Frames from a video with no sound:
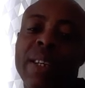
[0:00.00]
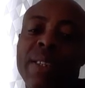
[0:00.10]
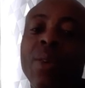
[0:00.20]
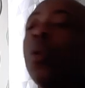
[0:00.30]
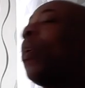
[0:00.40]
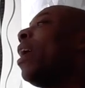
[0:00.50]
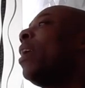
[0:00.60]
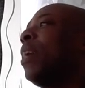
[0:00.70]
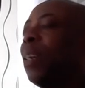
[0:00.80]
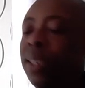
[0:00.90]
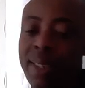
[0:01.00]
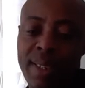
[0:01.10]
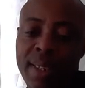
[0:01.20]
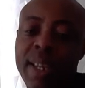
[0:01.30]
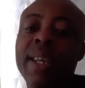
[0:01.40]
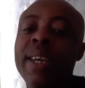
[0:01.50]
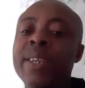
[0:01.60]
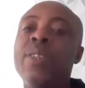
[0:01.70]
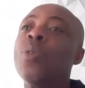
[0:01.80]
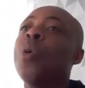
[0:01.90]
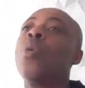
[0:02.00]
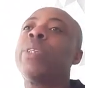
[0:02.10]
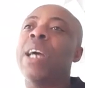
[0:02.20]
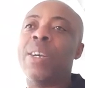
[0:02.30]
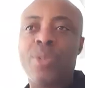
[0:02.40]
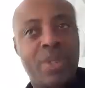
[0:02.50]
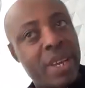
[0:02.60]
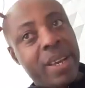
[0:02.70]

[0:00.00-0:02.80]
say, go Ghana. Then Ace in Kokota has to say,